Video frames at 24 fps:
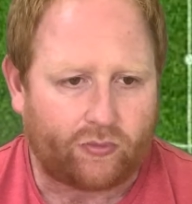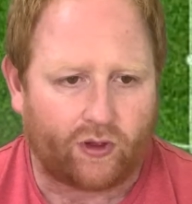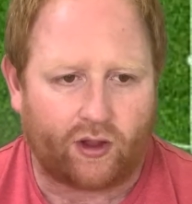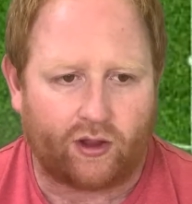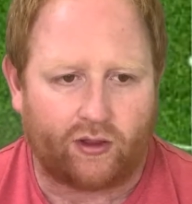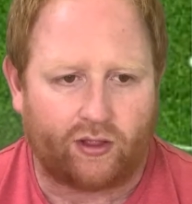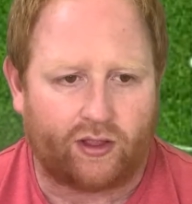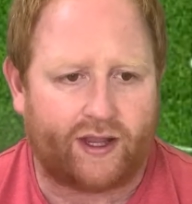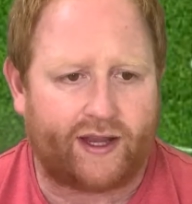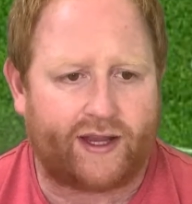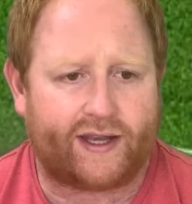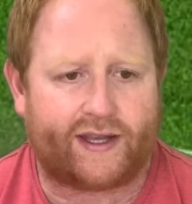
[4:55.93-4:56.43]

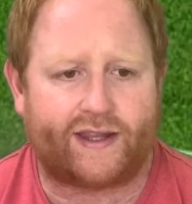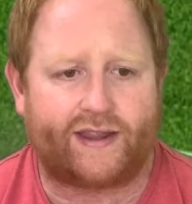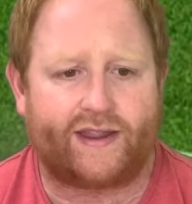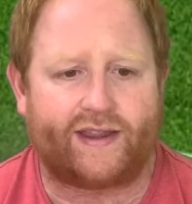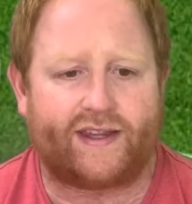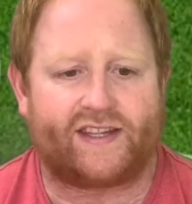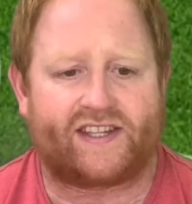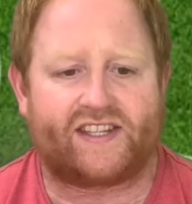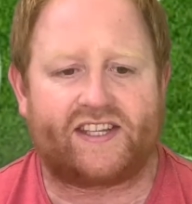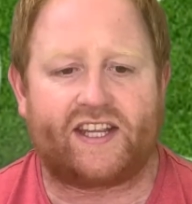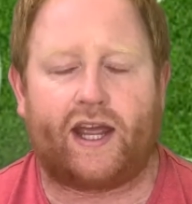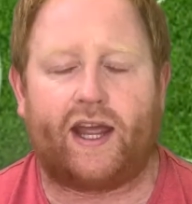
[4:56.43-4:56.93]
late in the
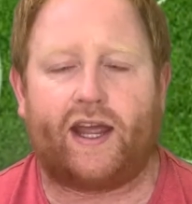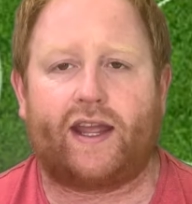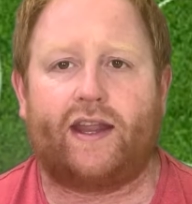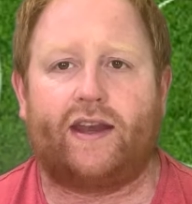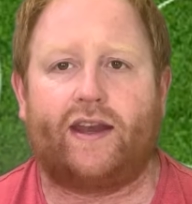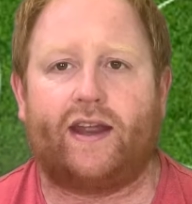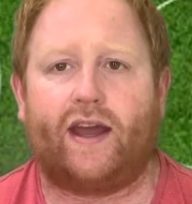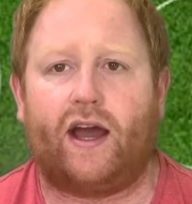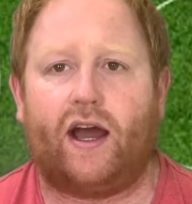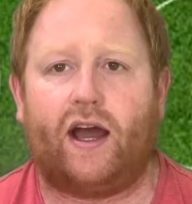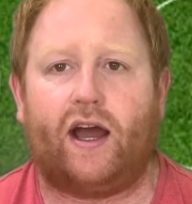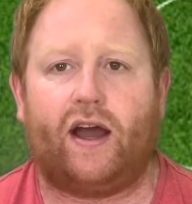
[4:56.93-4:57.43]
second
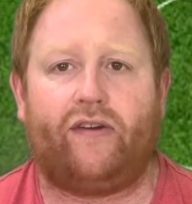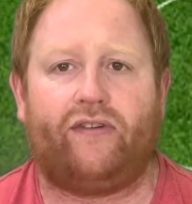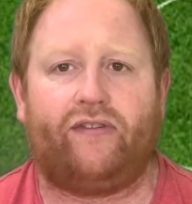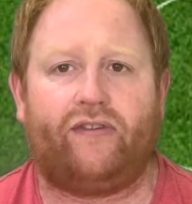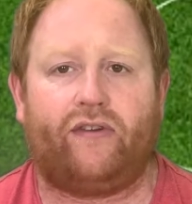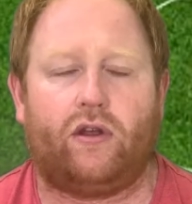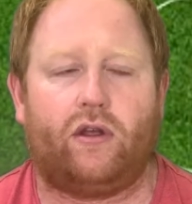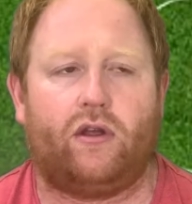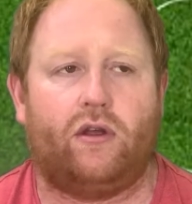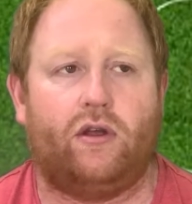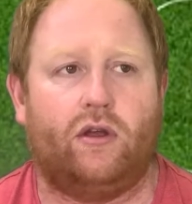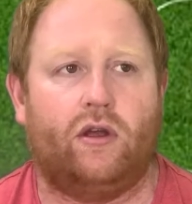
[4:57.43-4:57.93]
half,
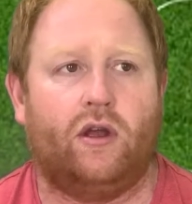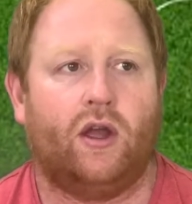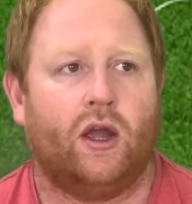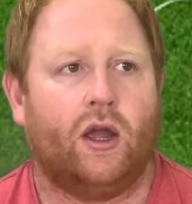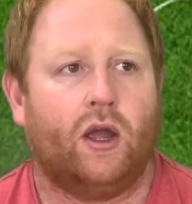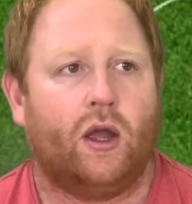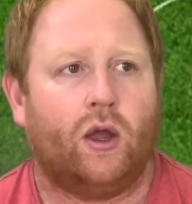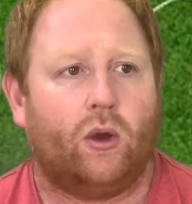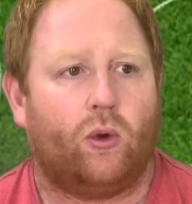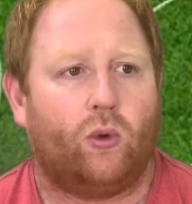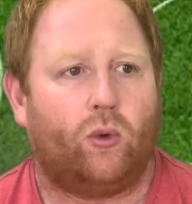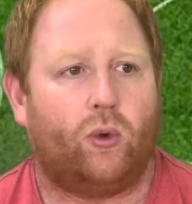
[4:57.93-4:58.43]

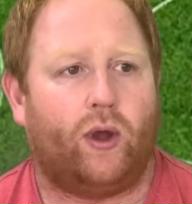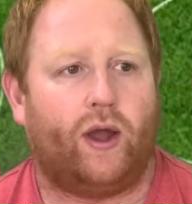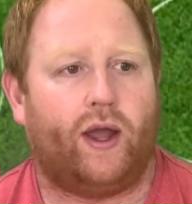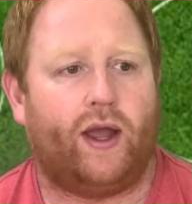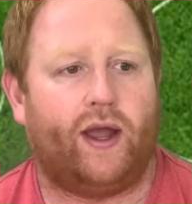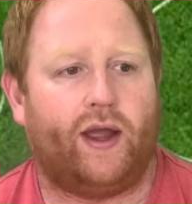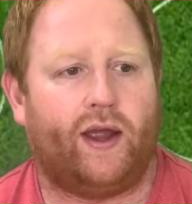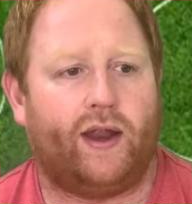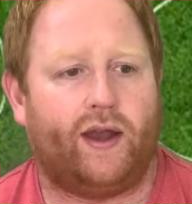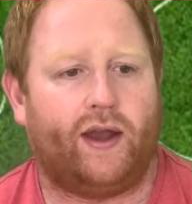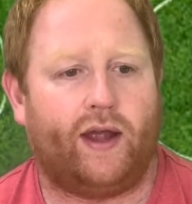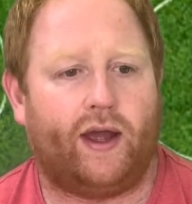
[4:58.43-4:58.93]

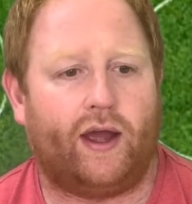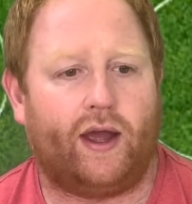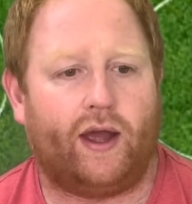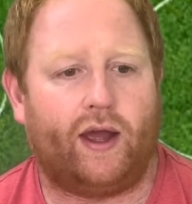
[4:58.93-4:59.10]
when